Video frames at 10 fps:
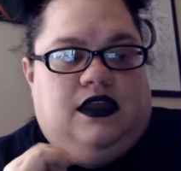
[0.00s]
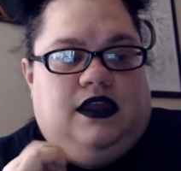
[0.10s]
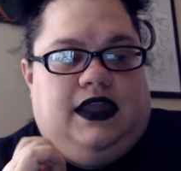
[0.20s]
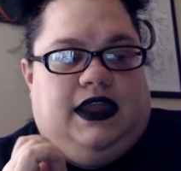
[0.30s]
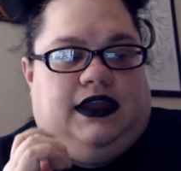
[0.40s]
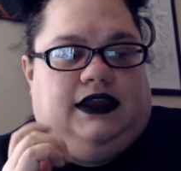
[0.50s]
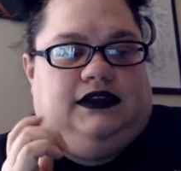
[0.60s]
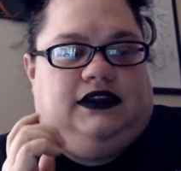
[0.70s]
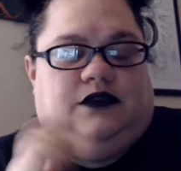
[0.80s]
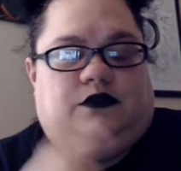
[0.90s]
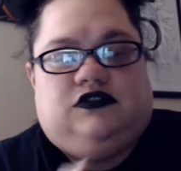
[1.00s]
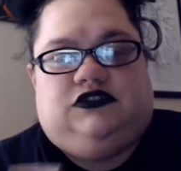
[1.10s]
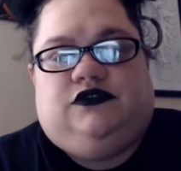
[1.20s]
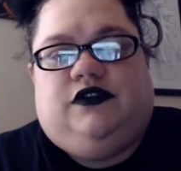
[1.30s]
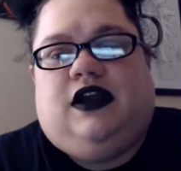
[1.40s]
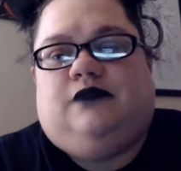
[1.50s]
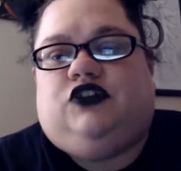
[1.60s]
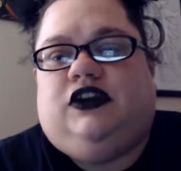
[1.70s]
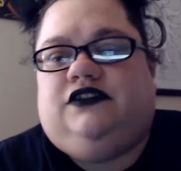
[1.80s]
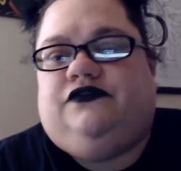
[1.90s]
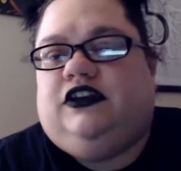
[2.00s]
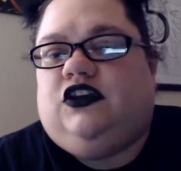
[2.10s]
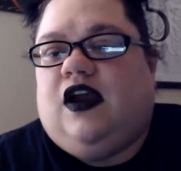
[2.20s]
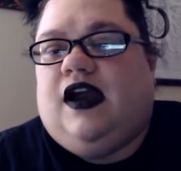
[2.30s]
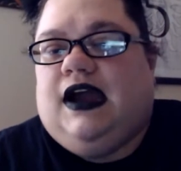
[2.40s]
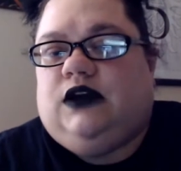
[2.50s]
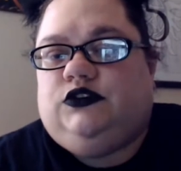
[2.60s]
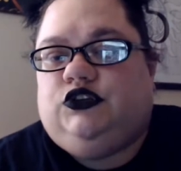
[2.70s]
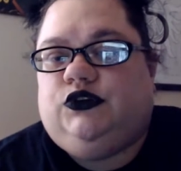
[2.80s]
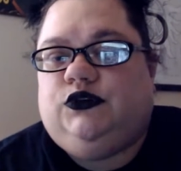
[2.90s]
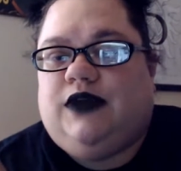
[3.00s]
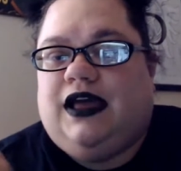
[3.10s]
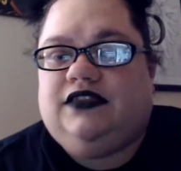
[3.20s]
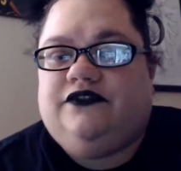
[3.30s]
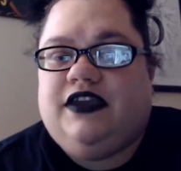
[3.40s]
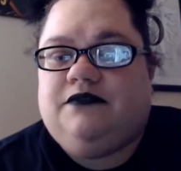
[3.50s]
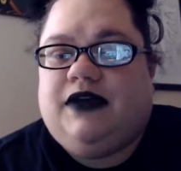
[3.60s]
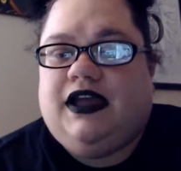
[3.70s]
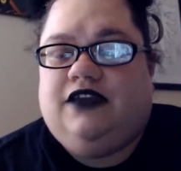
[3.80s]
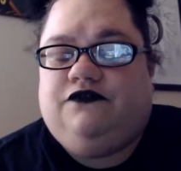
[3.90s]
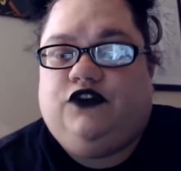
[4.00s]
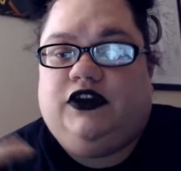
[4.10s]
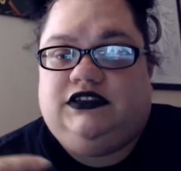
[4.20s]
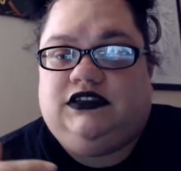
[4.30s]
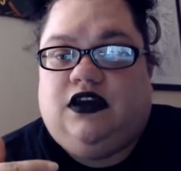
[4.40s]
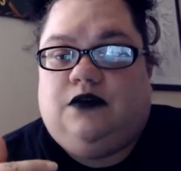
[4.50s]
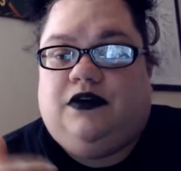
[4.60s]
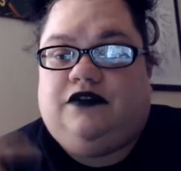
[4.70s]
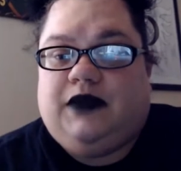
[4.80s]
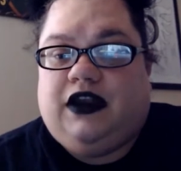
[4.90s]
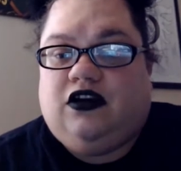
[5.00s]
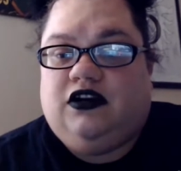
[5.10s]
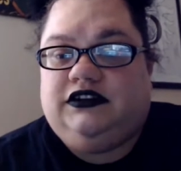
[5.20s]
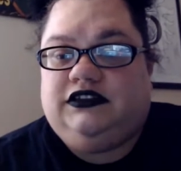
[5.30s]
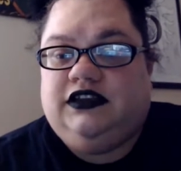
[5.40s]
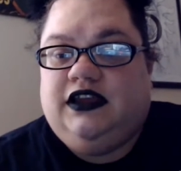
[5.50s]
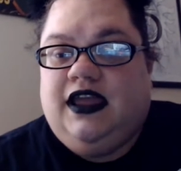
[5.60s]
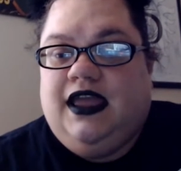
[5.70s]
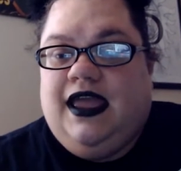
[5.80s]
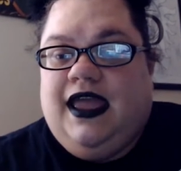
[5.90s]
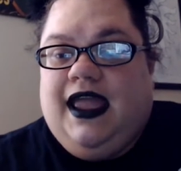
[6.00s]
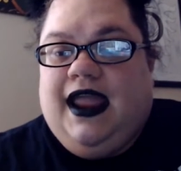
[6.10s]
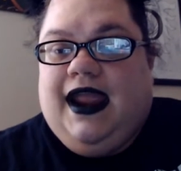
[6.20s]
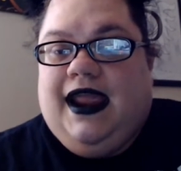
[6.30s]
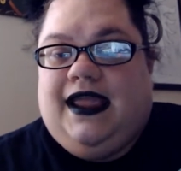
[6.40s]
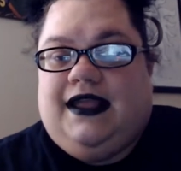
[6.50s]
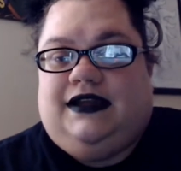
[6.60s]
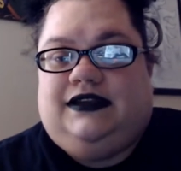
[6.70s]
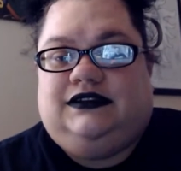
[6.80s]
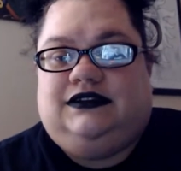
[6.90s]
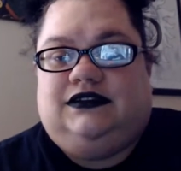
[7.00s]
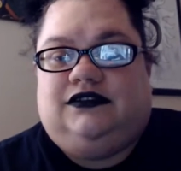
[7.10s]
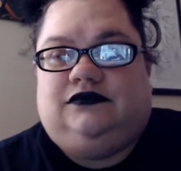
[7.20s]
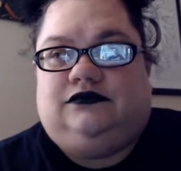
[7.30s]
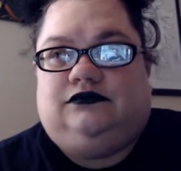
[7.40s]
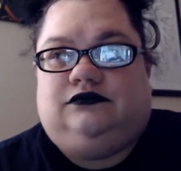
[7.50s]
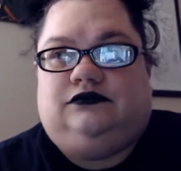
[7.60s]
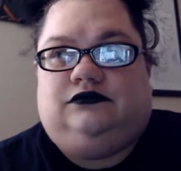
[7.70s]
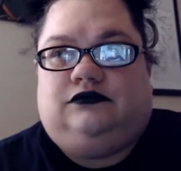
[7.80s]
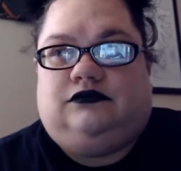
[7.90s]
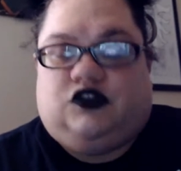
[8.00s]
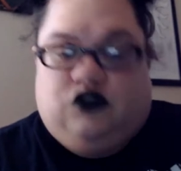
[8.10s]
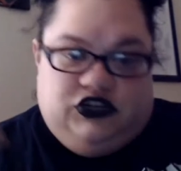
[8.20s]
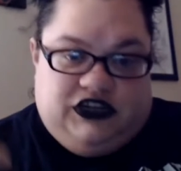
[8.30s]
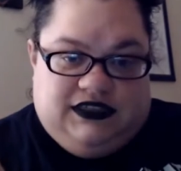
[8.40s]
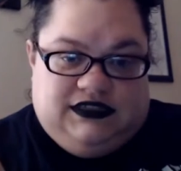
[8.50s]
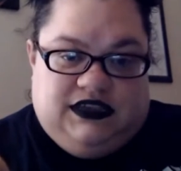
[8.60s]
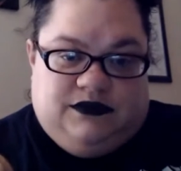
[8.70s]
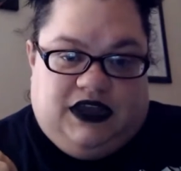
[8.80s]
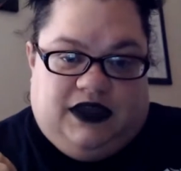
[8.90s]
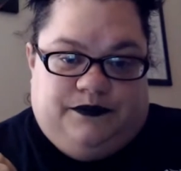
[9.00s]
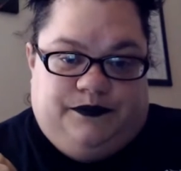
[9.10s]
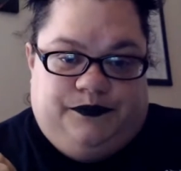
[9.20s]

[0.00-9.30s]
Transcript: and I'm trying to figure out how to elevate my foot above my heart and crochet at the same time.